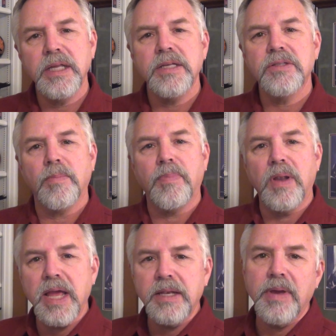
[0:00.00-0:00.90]
leads a
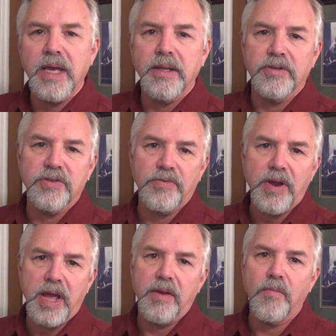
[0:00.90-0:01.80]
blind man
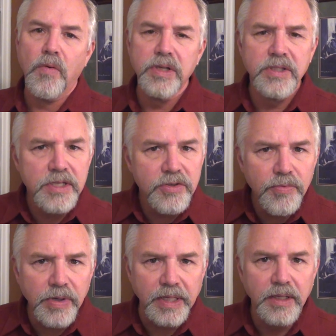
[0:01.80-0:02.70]
astray, what's he
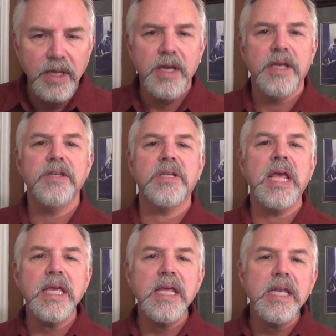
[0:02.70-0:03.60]
doing? He's
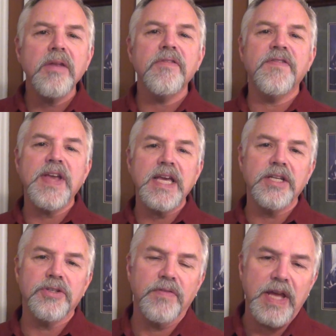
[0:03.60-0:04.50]
taking
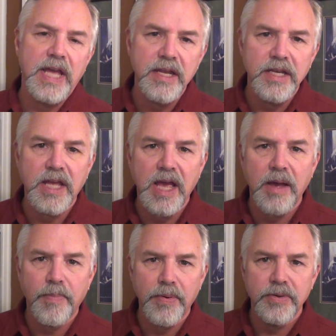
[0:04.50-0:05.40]
advantage of a
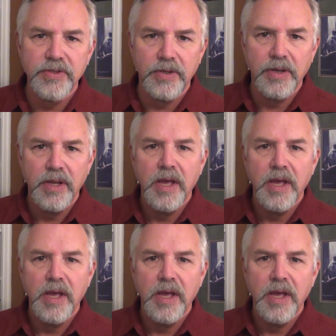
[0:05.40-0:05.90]
handicapped person.